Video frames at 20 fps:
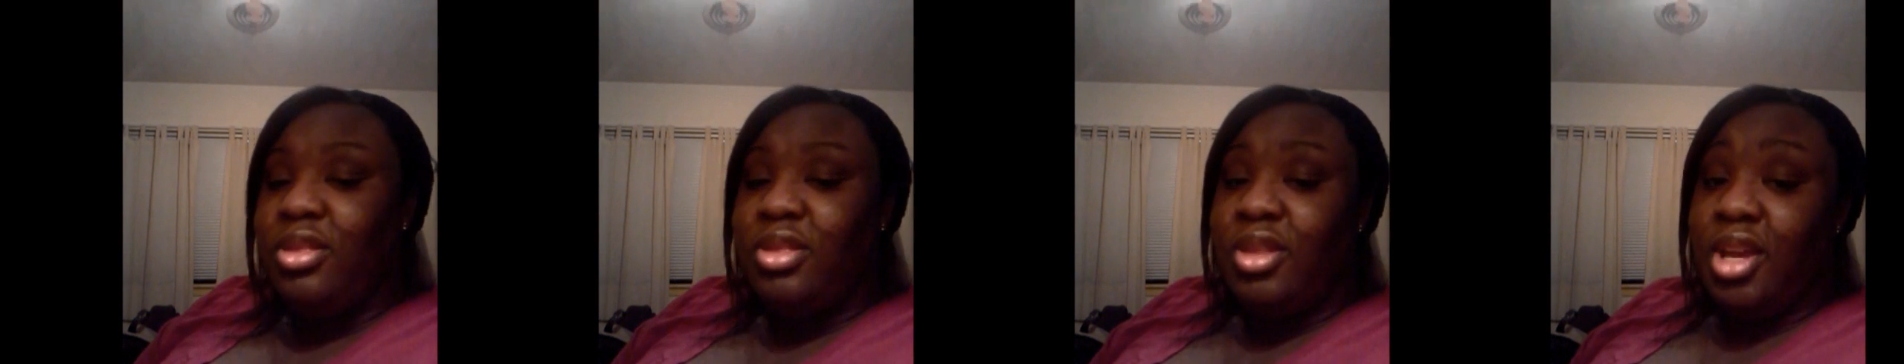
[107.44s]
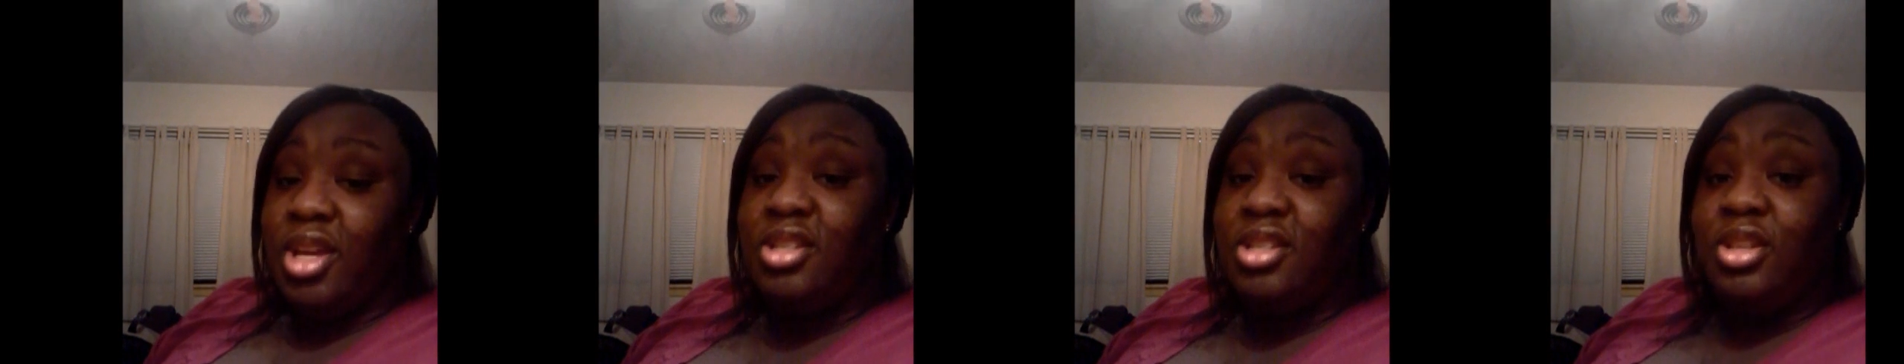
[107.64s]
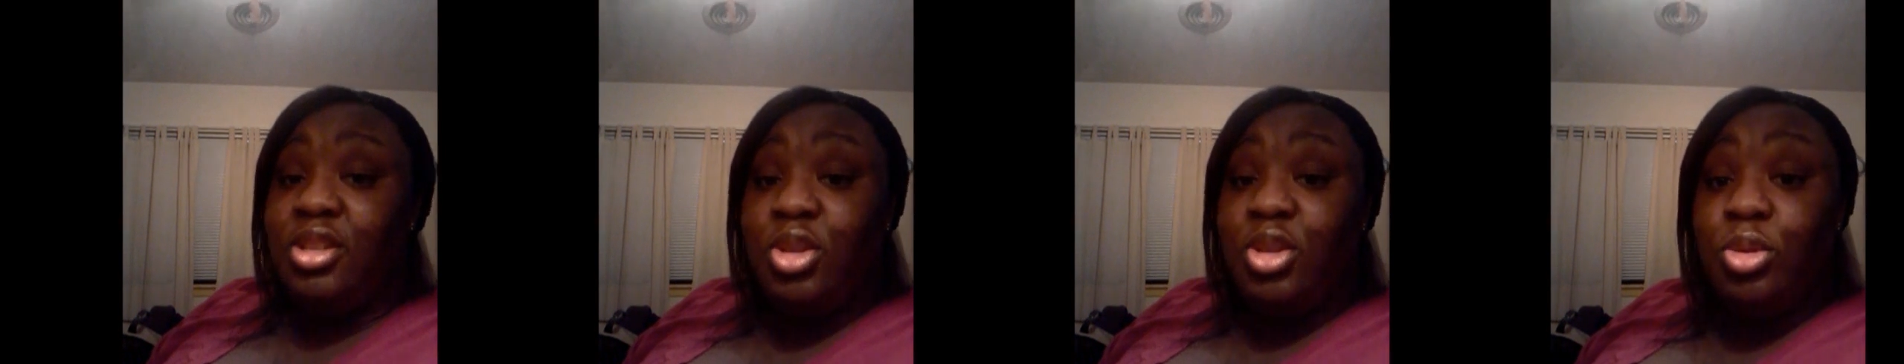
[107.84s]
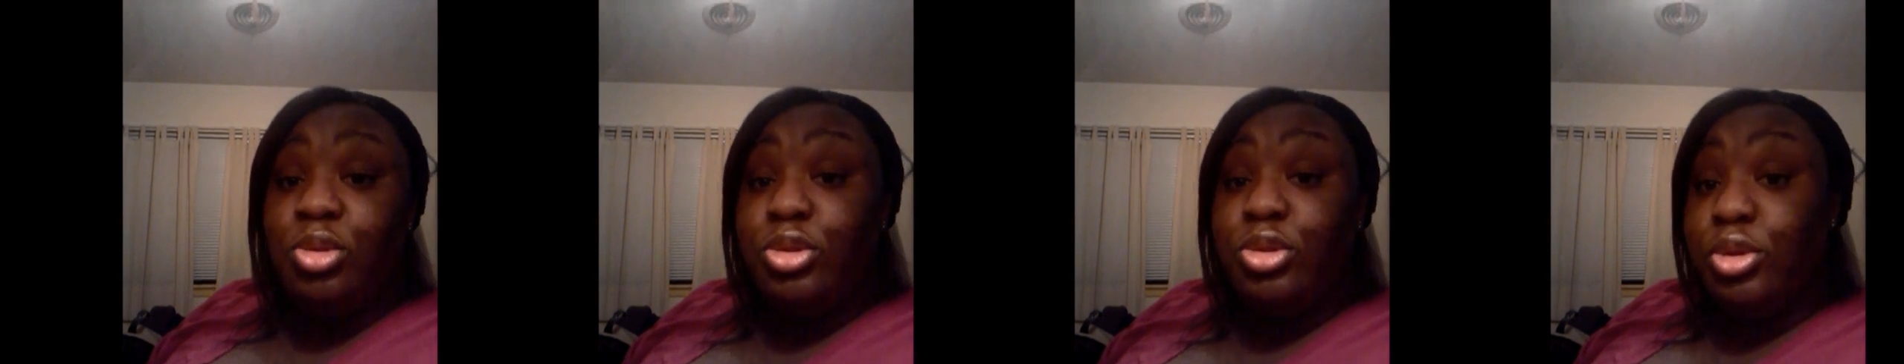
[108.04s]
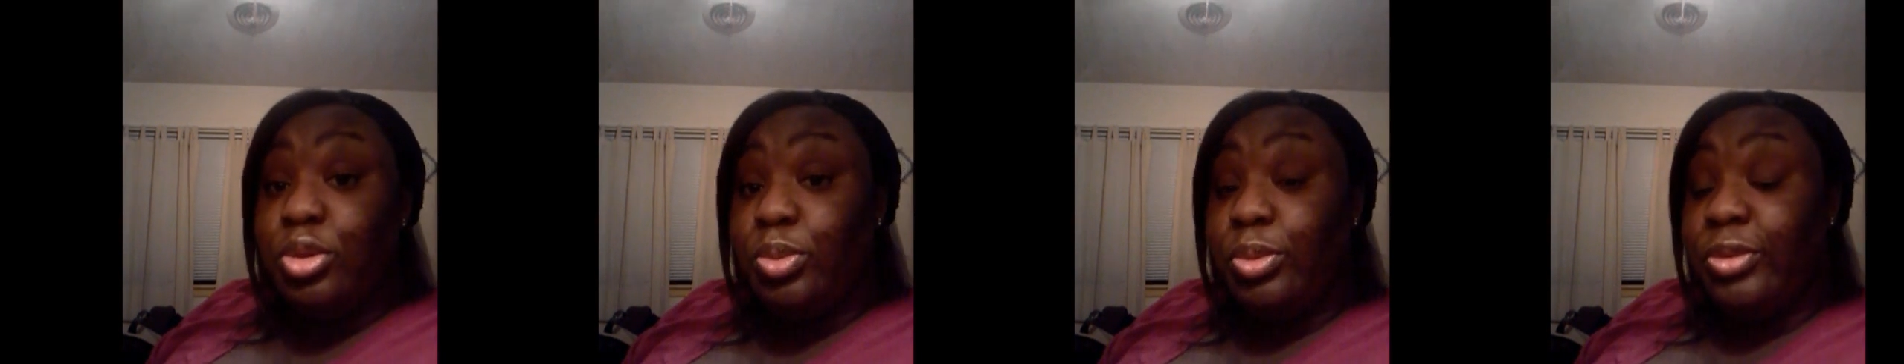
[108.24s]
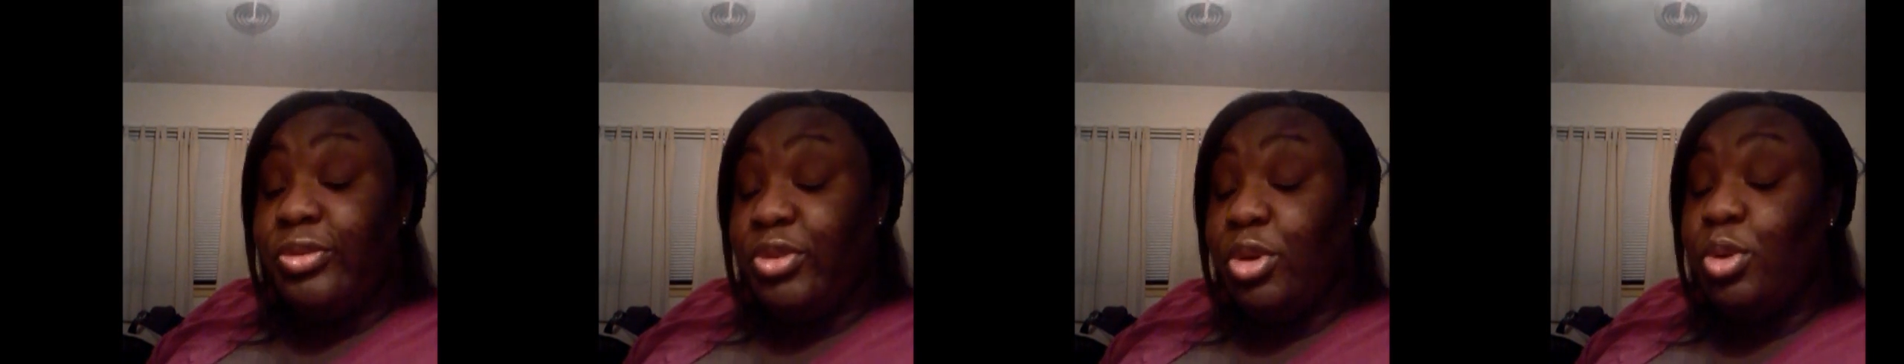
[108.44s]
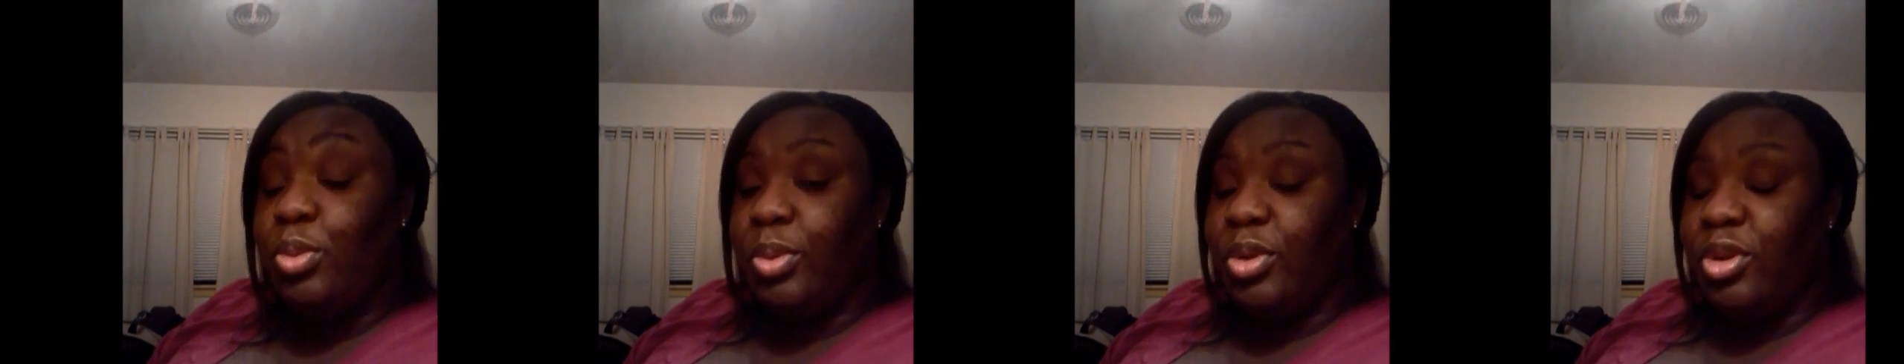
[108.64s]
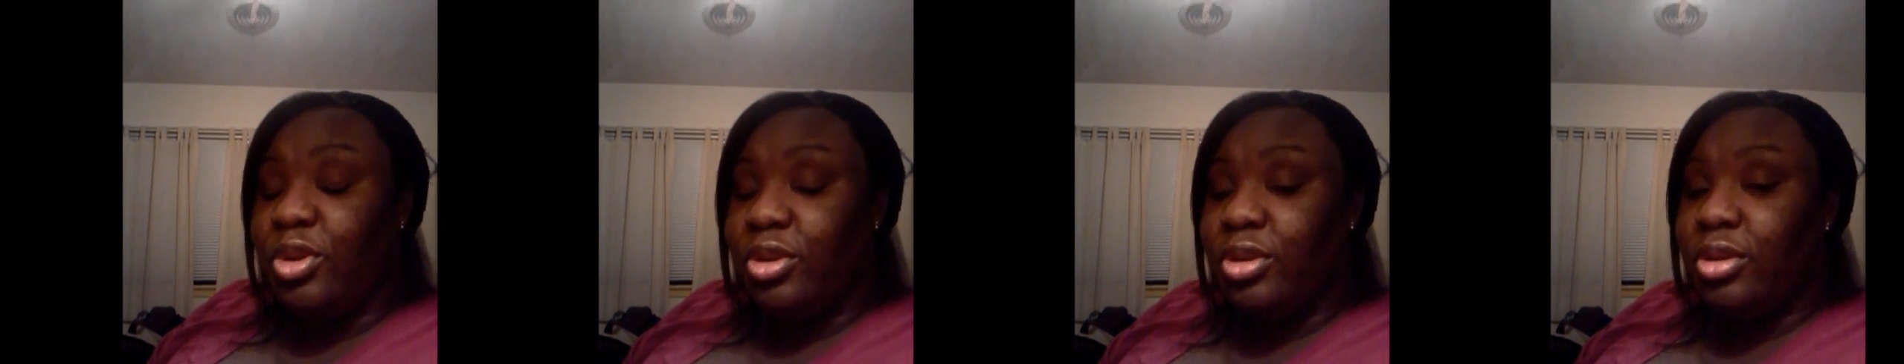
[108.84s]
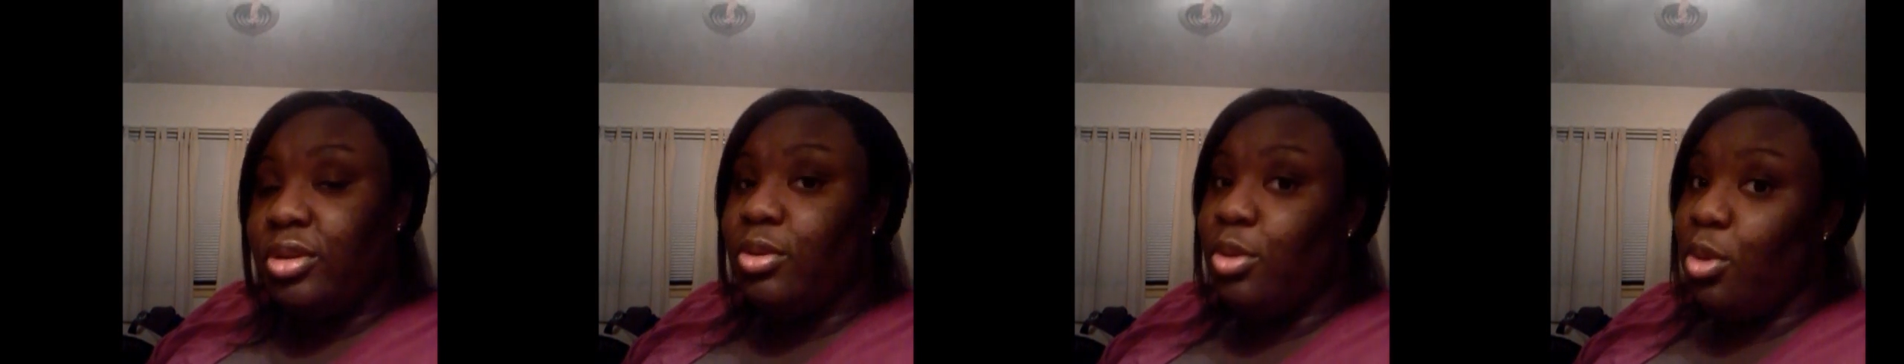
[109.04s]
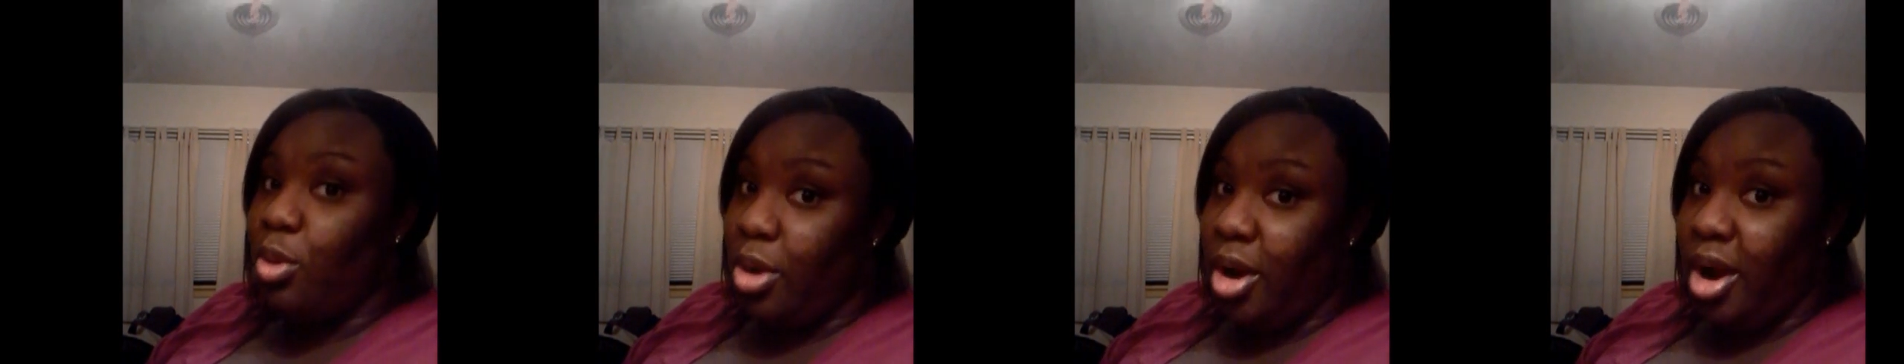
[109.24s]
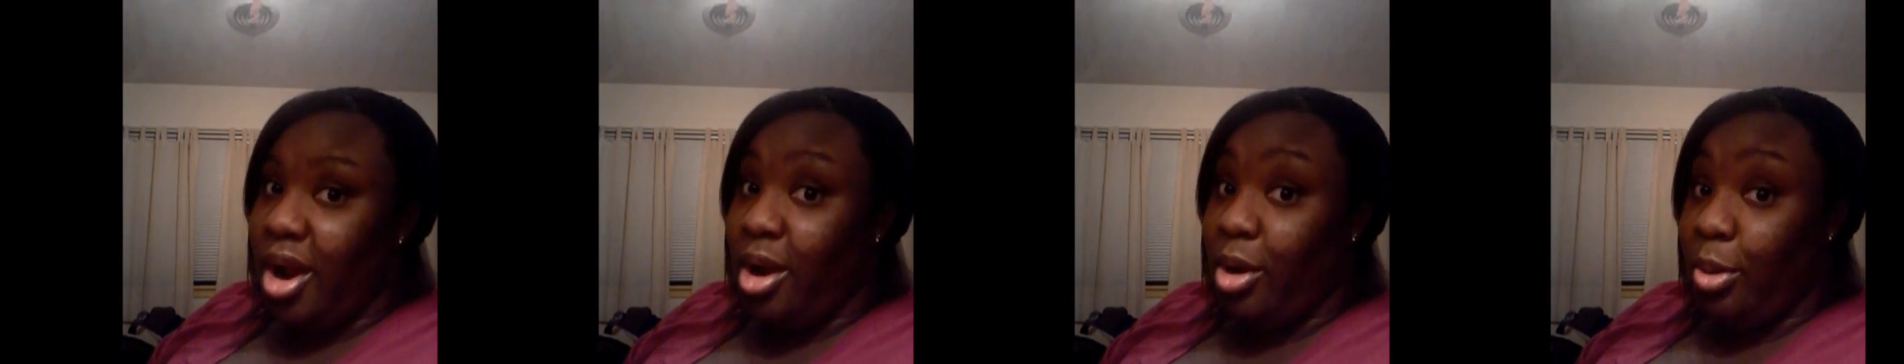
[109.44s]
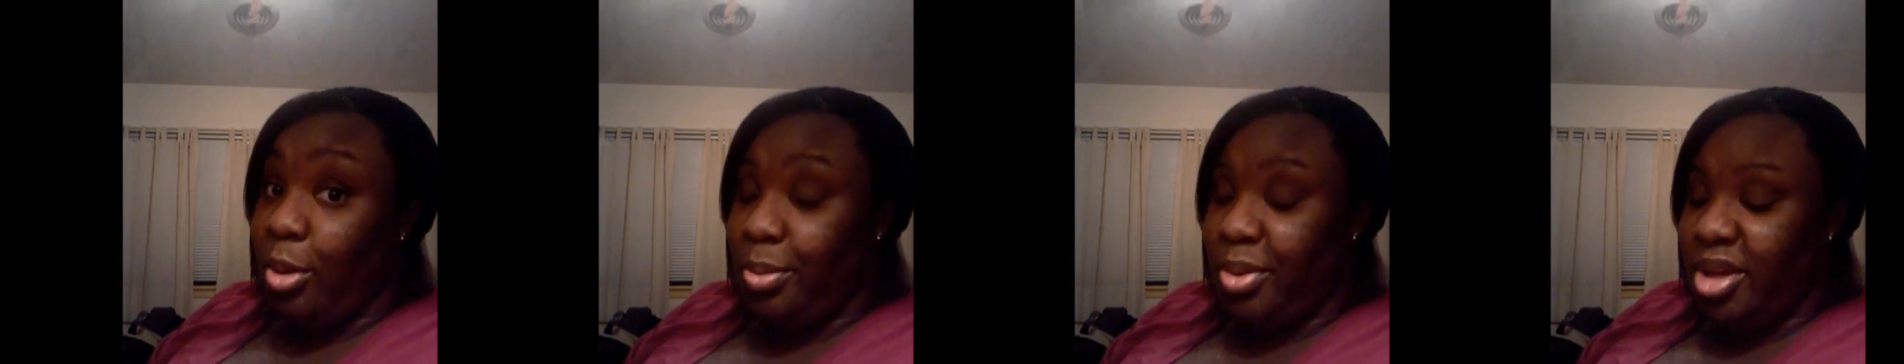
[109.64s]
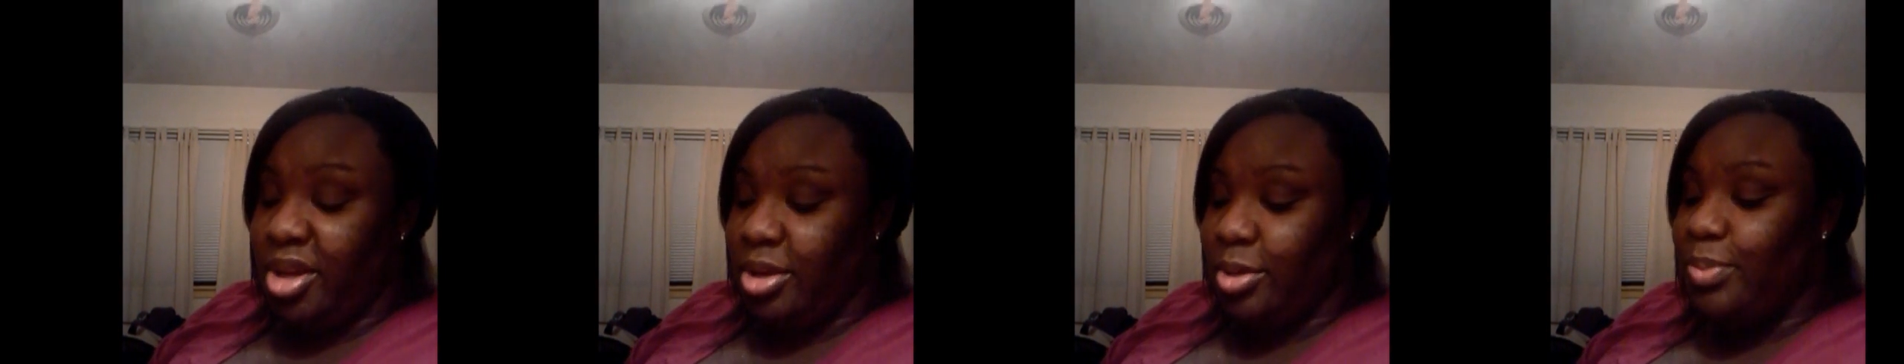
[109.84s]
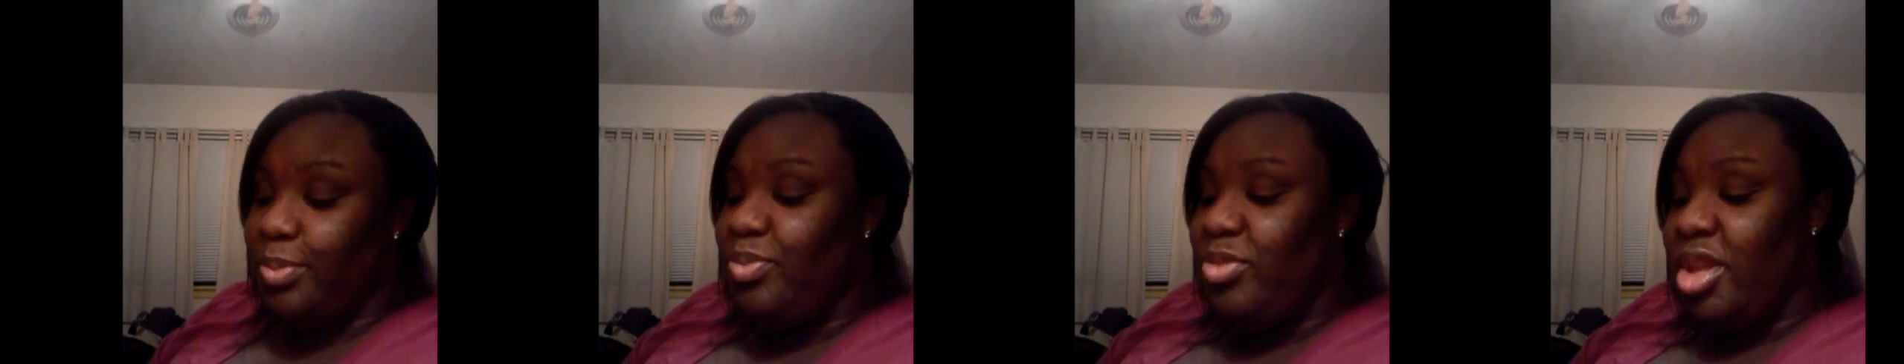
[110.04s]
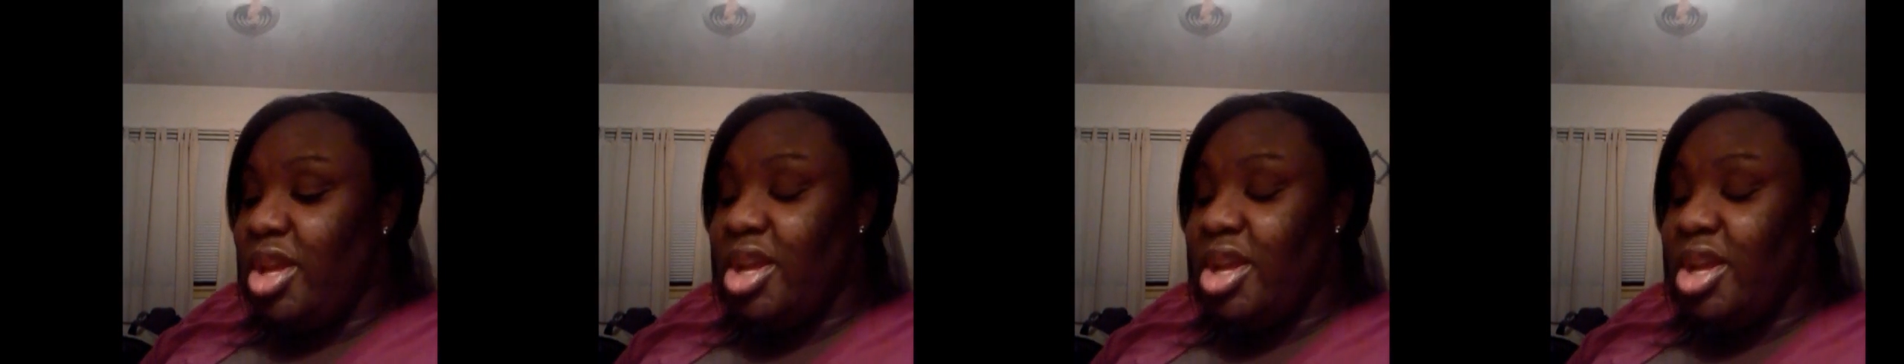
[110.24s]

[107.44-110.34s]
The Institutional Review Board, or I.R.B.,